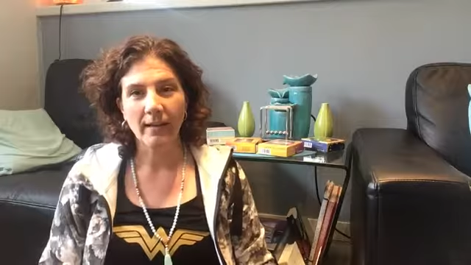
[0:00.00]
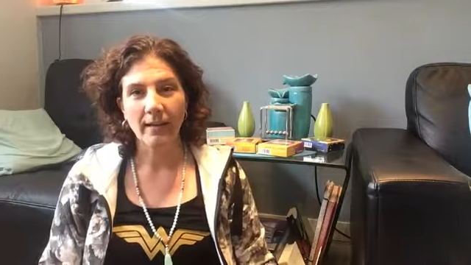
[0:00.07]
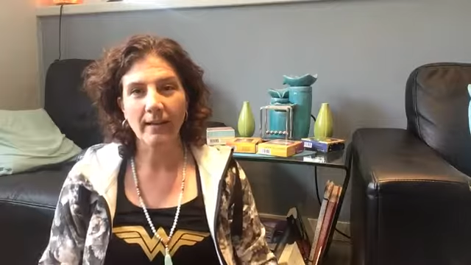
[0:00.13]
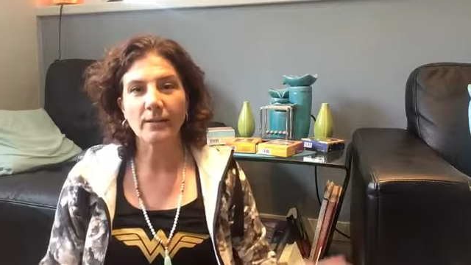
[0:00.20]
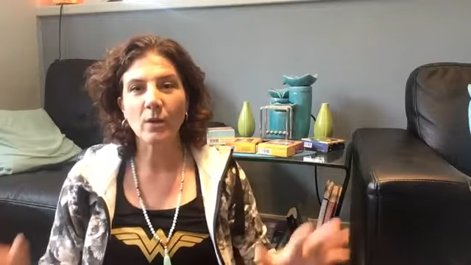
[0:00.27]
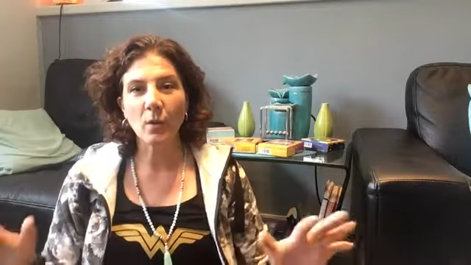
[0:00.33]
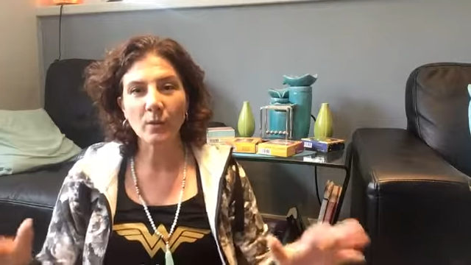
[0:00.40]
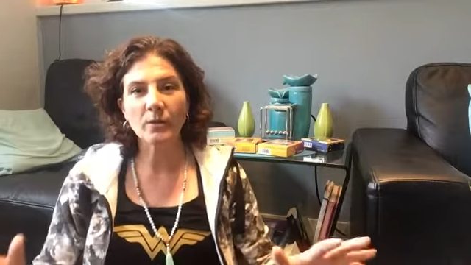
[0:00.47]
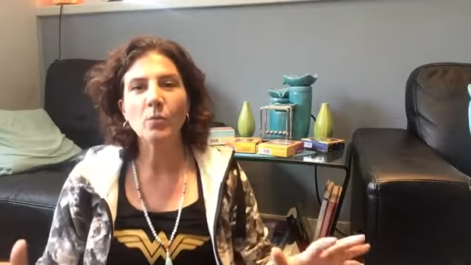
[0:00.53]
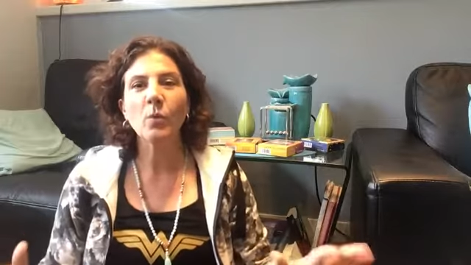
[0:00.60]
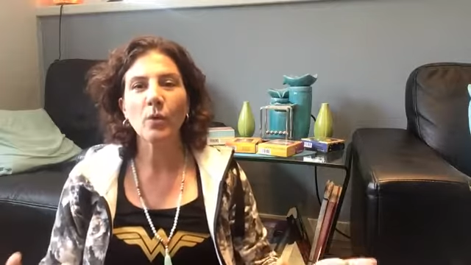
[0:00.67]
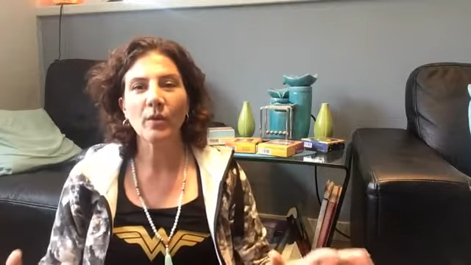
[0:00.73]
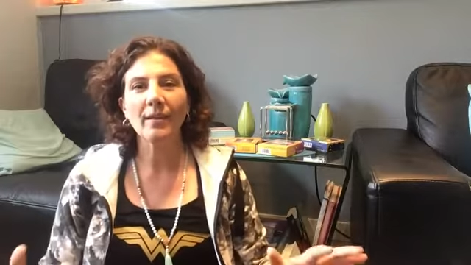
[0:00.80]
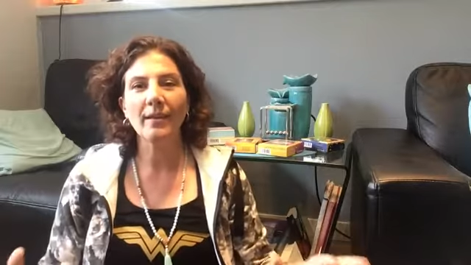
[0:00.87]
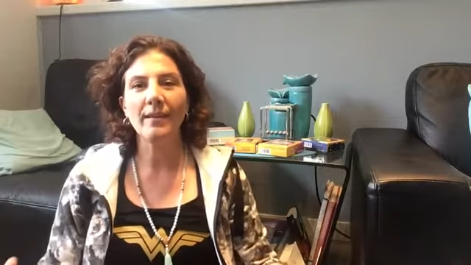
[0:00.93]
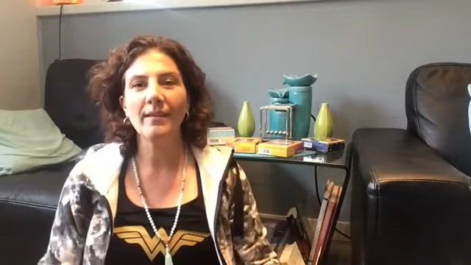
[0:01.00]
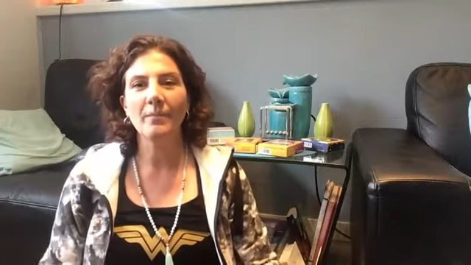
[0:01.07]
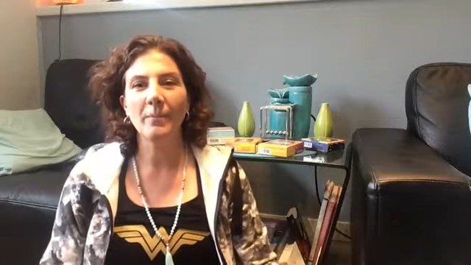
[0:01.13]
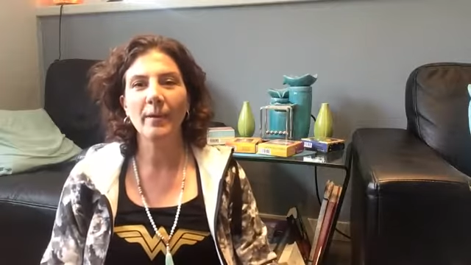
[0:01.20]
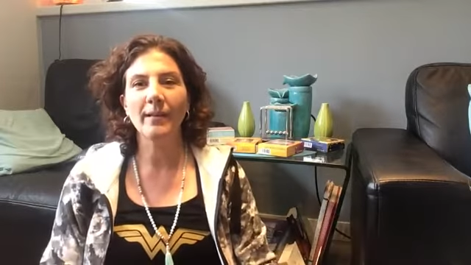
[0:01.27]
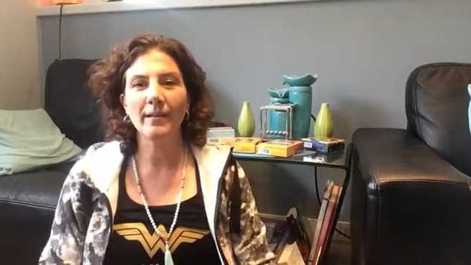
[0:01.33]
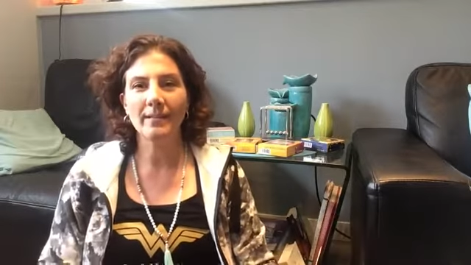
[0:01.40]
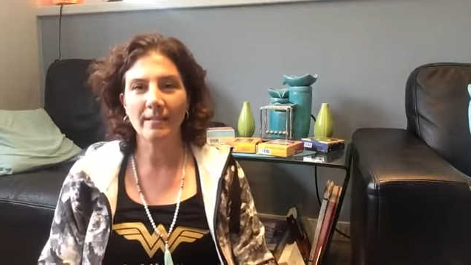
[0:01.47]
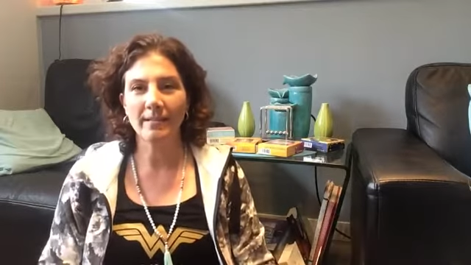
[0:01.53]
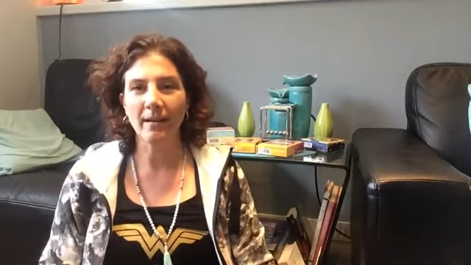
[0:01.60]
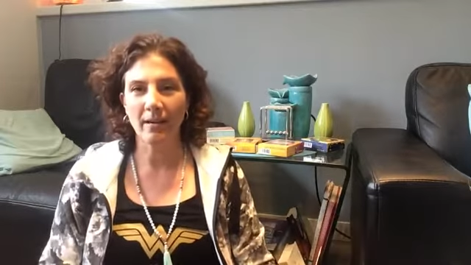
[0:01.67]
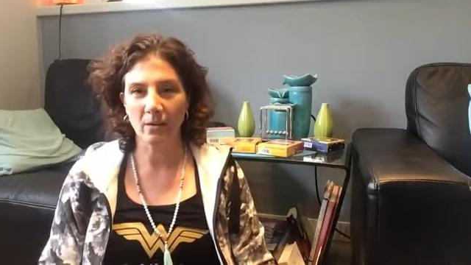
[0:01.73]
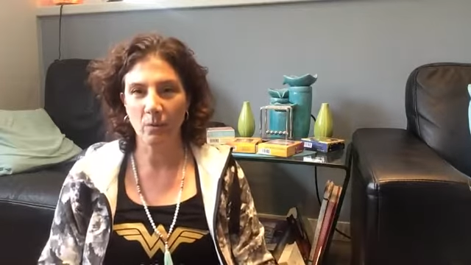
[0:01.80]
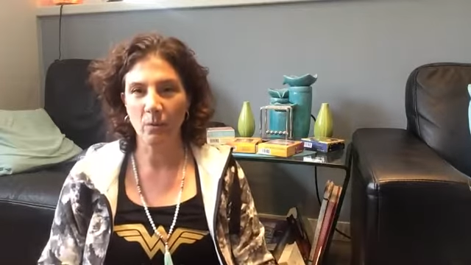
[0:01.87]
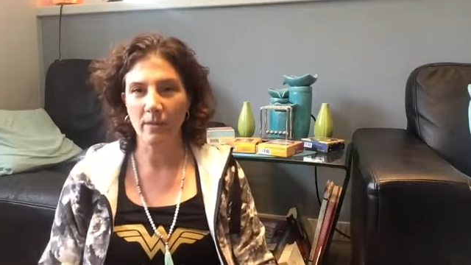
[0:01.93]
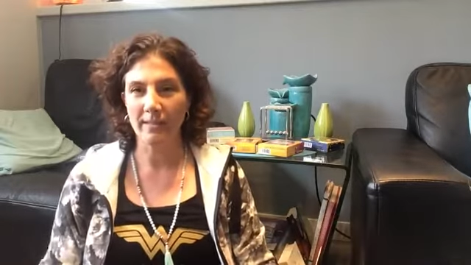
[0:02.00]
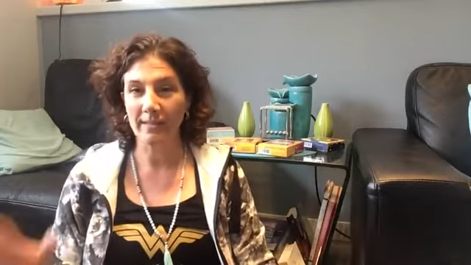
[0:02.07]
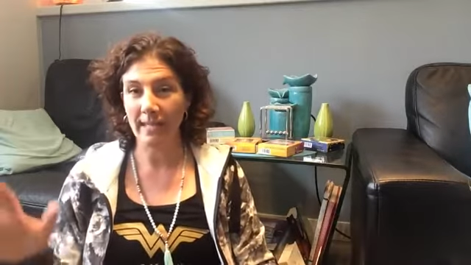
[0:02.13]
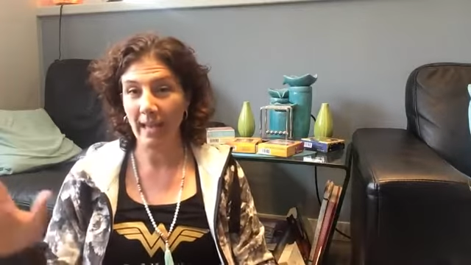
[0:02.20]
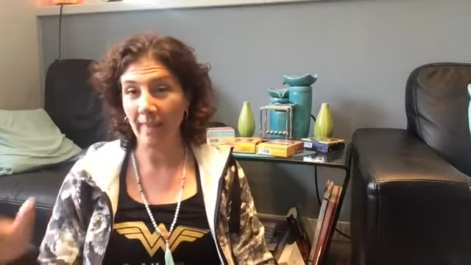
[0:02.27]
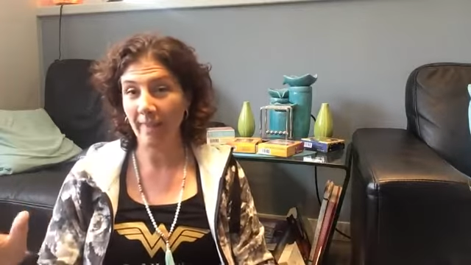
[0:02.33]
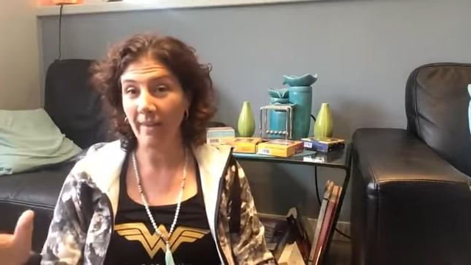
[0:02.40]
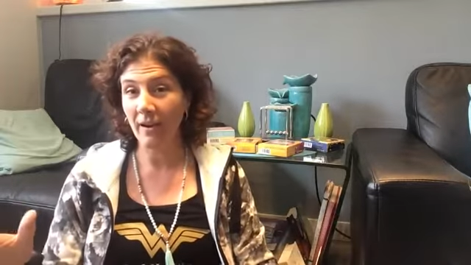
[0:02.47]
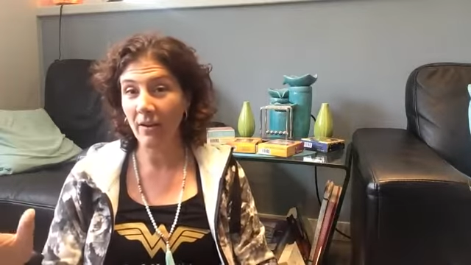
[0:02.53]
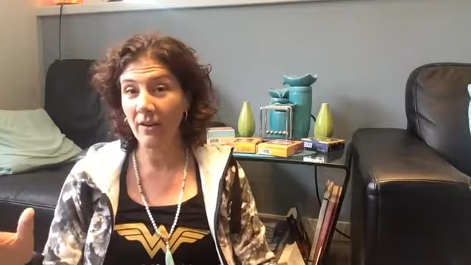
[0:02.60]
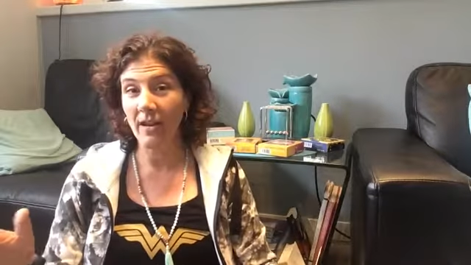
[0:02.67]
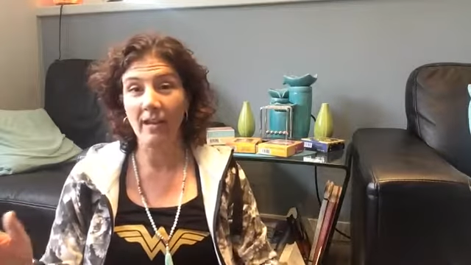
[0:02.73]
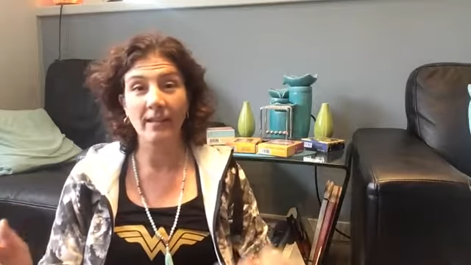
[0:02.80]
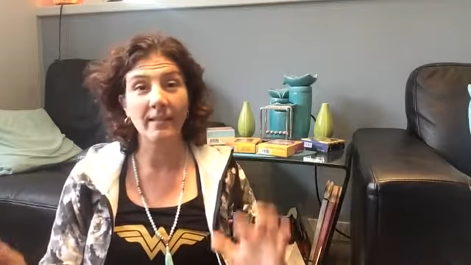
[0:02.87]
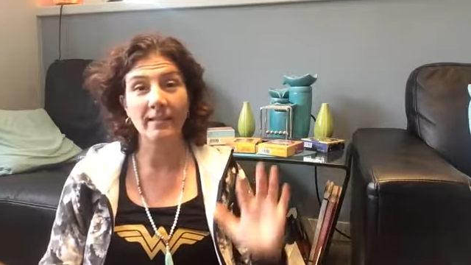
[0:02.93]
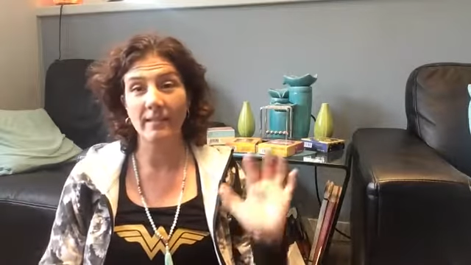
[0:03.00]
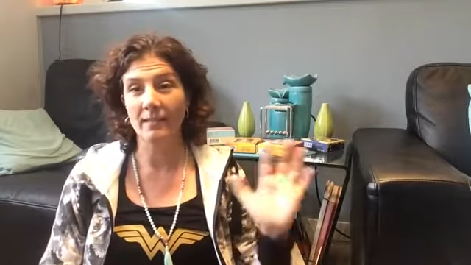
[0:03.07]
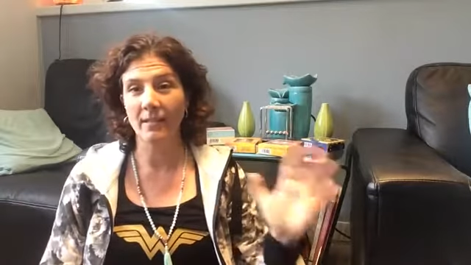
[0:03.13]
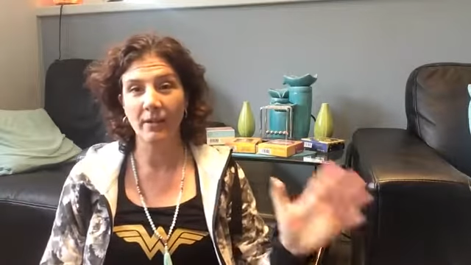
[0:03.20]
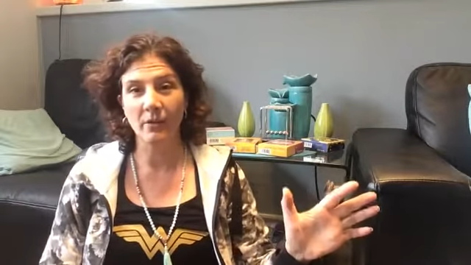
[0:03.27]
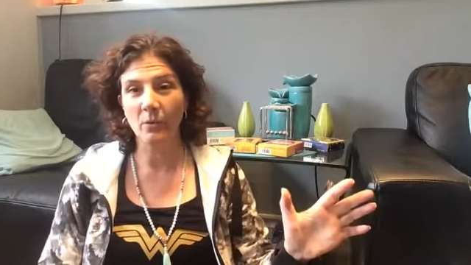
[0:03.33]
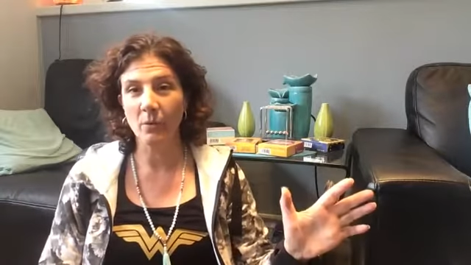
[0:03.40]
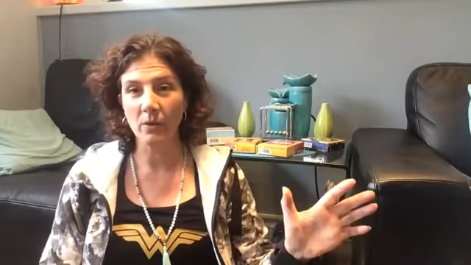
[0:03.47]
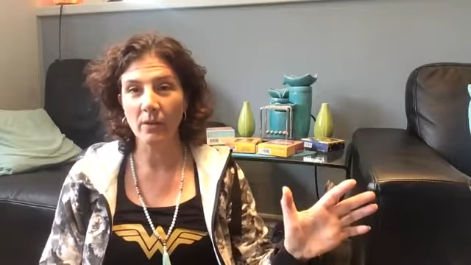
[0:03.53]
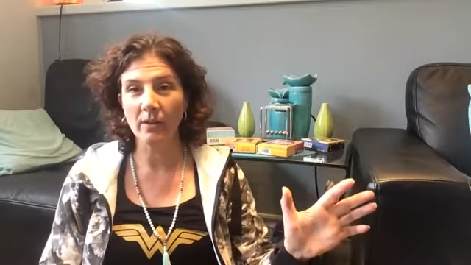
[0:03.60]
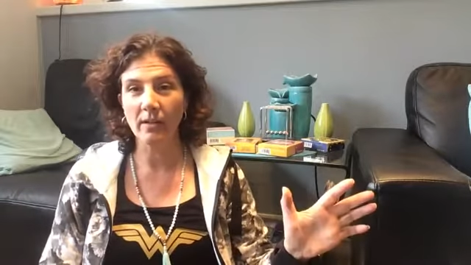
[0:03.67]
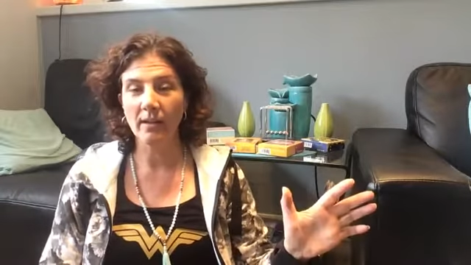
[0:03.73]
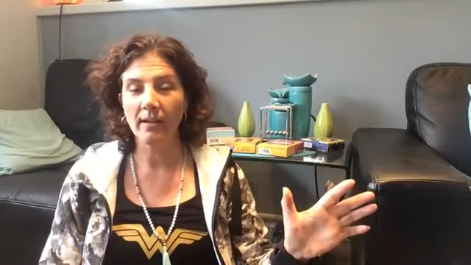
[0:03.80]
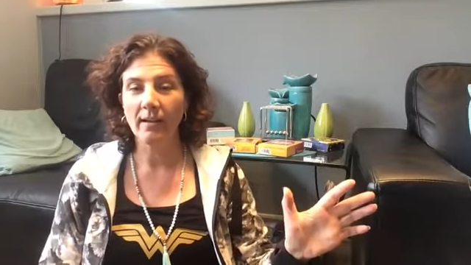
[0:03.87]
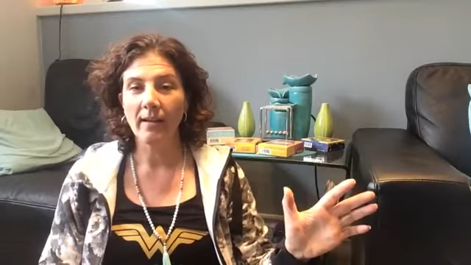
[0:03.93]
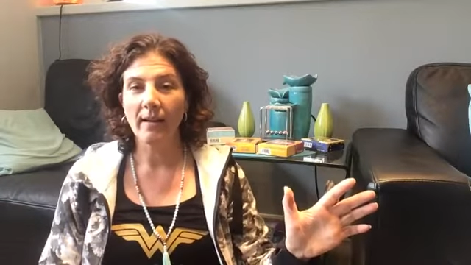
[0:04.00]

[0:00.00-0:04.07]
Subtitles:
It's always worth it, but it's a ton of work to get there, and it's a ton of work